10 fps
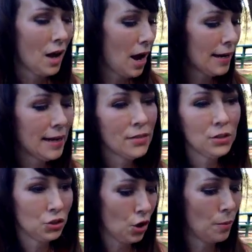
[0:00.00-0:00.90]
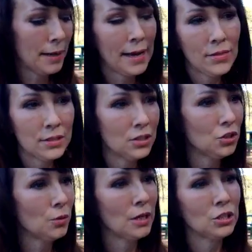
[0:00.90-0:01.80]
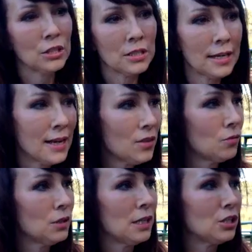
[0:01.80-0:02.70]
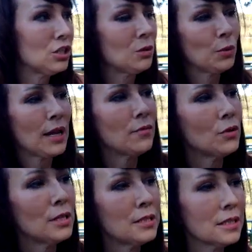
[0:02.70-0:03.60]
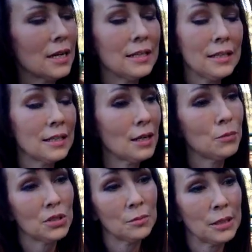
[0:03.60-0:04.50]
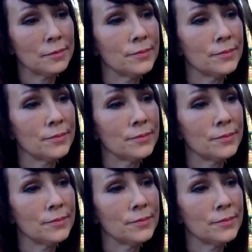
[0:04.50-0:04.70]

I get the job, I get the situations, I get the relationship, whatever it is that I need, it comes to me.